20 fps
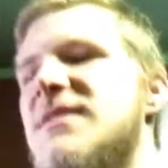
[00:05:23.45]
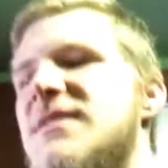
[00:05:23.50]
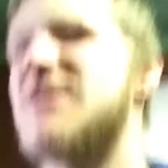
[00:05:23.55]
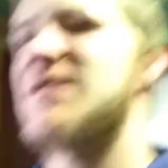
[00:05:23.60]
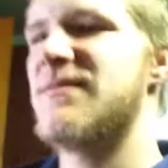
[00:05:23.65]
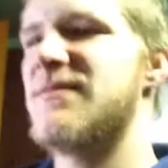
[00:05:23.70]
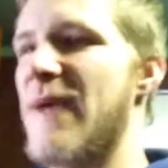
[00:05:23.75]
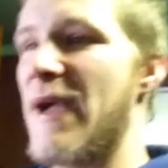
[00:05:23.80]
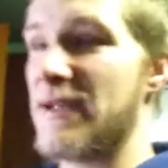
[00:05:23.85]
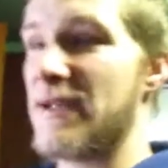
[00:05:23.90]
he
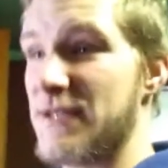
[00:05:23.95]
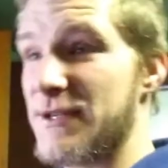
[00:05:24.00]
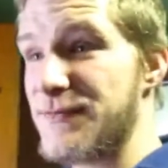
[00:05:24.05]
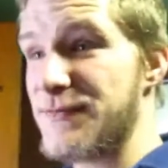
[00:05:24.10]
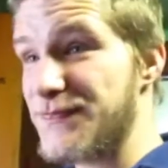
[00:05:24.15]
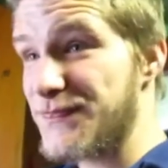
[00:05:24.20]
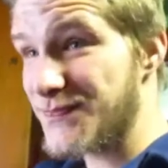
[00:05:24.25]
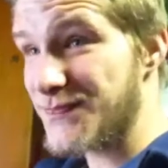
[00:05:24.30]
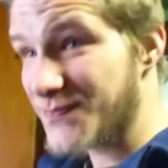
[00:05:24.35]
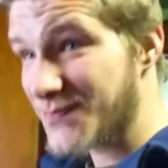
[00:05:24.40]
smacks it.
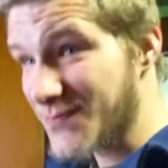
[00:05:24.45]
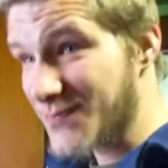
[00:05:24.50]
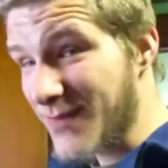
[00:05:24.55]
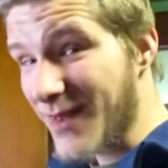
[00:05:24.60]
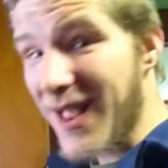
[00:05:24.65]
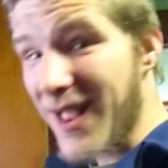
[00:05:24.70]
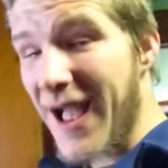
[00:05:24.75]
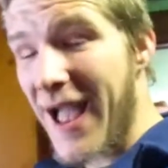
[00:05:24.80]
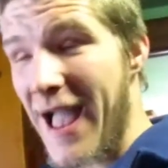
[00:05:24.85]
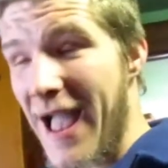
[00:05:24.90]

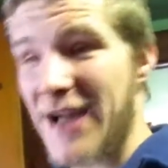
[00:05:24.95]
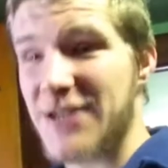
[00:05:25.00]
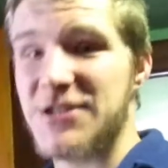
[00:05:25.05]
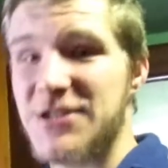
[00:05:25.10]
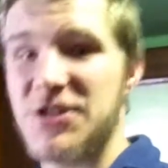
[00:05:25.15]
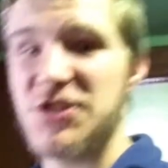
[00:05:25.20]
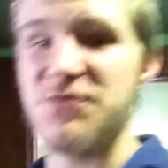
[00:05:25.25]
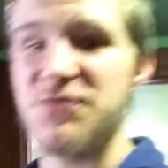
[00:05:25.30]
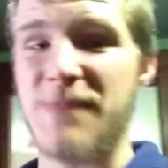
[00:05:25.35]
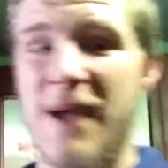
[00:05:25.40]
I actually
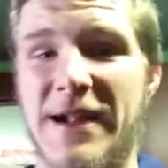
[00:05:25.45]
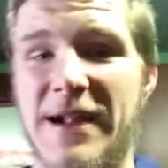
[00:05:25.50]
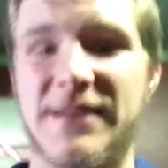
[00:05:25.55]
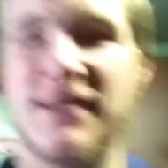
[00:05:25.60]
smacked